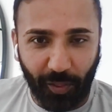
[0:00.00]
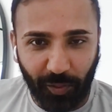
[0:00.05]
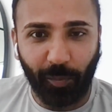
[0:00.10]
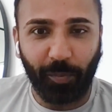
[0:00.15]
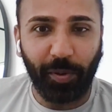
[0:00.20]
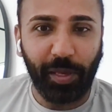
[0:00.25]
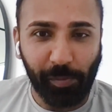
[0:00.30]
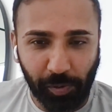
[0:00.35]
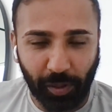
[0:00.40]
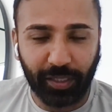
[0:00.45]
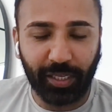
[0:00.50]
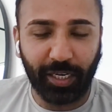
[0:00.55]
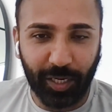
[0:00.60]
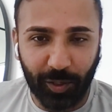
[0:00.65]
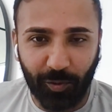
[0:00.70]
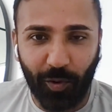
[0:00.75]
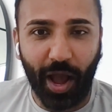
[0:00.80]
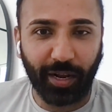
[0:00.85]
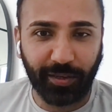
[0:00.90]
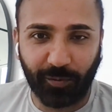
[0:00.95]
other people to
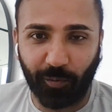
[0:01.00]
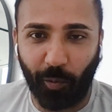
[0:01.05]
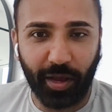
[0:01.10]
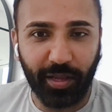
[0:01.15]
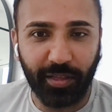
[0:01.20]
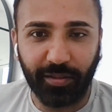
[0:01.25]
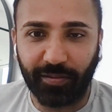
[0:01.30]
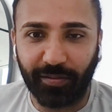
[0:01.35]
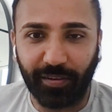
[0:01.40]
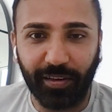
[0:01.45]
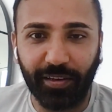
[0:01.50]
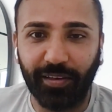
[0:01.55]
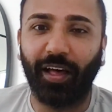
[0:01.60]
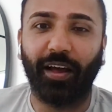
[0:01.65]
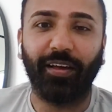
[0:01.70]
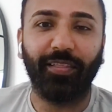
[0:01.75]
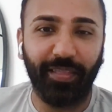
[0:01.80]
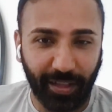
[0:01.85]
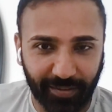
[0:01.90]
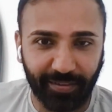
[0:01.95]
do x y and z like